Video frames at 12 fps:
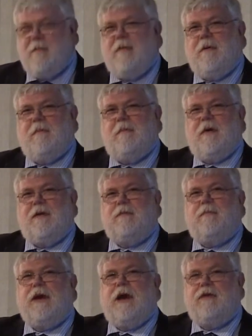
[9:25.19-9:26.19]

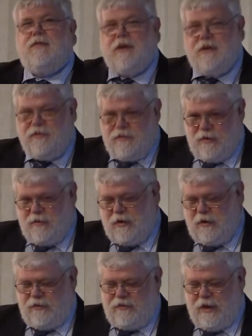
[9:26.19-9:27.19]
but because they're concerned that
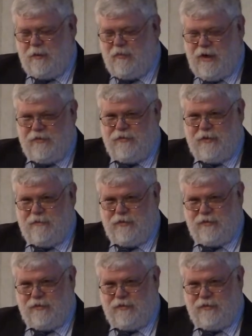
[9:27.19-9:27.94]
it'll set a precedent